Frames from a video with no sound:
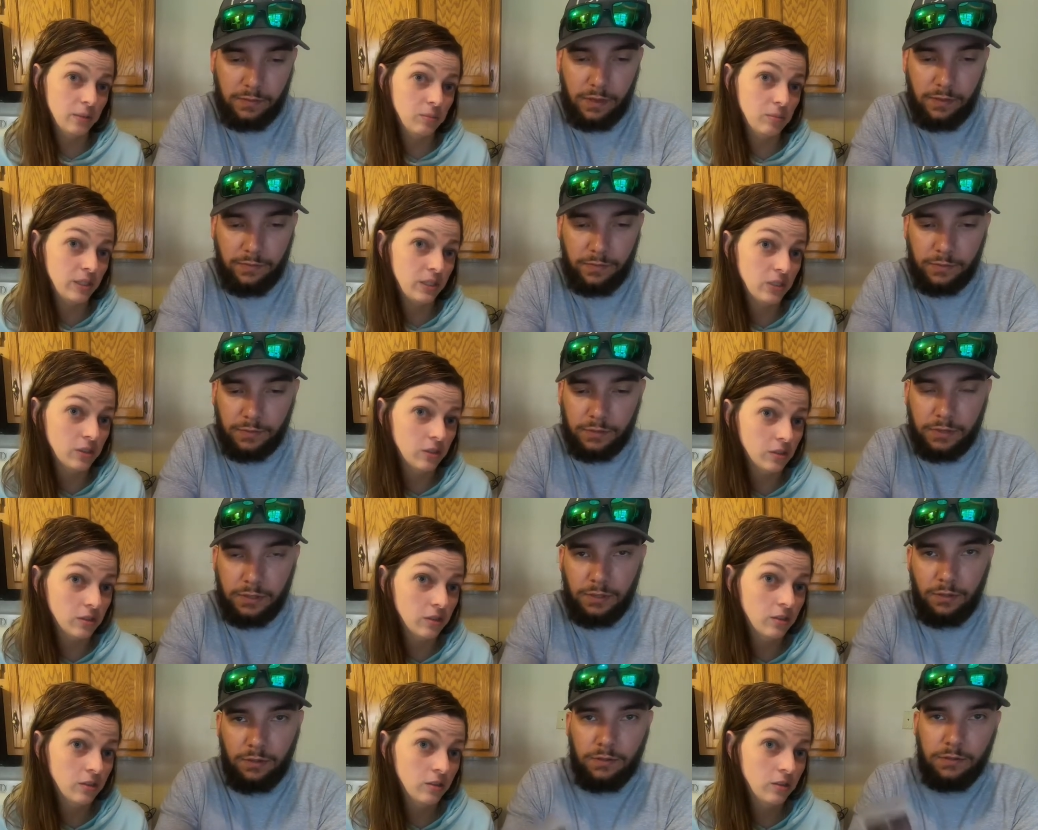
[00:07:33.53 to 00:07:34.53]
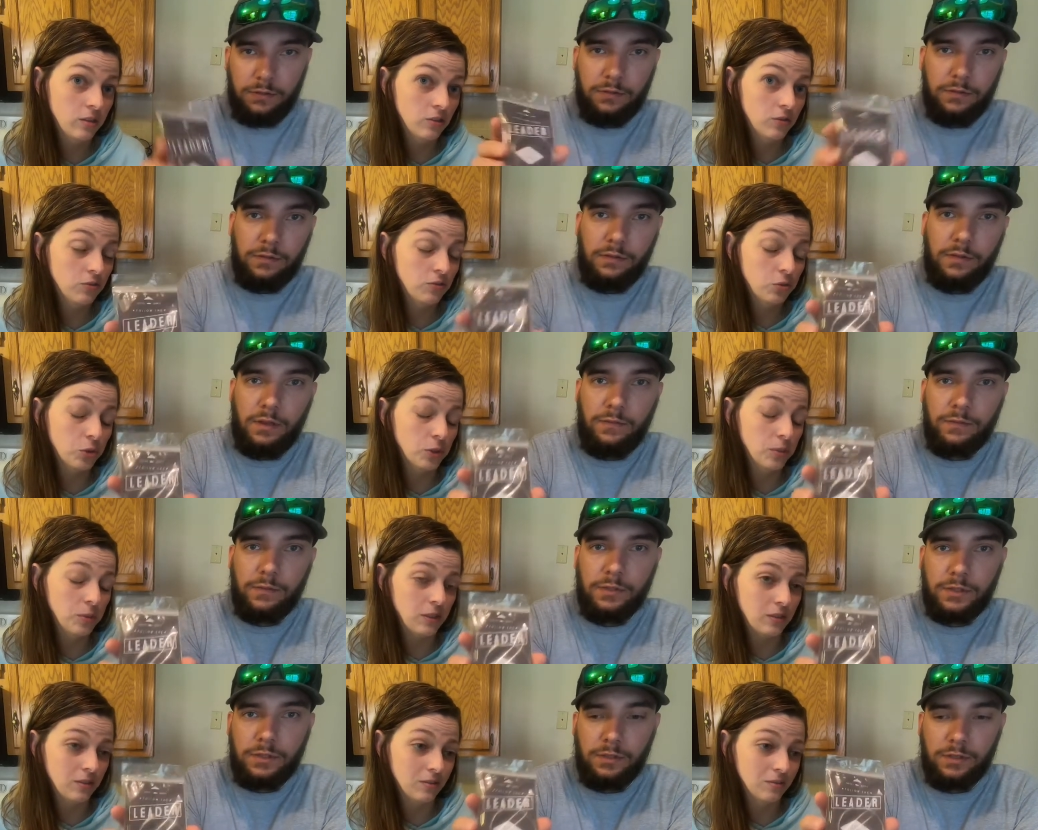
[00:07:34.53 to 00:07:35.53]
Speaker 1: would definitely be good
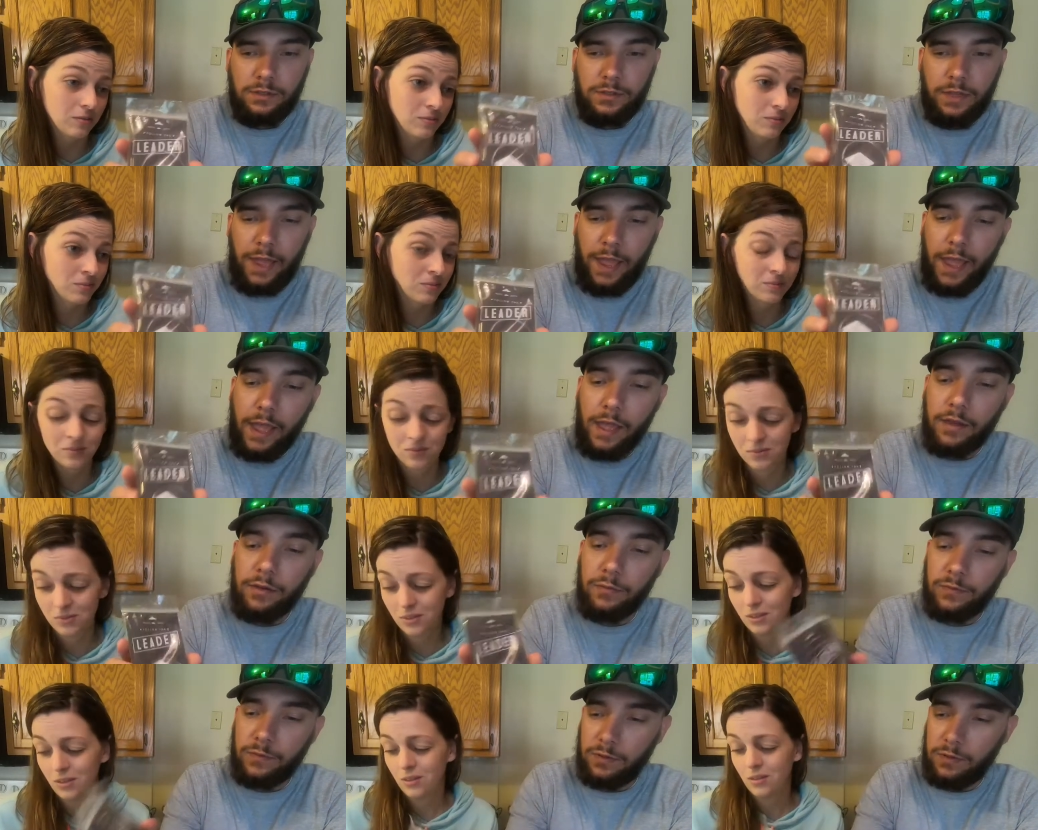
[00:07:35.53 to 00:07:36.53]
definitely me. good to have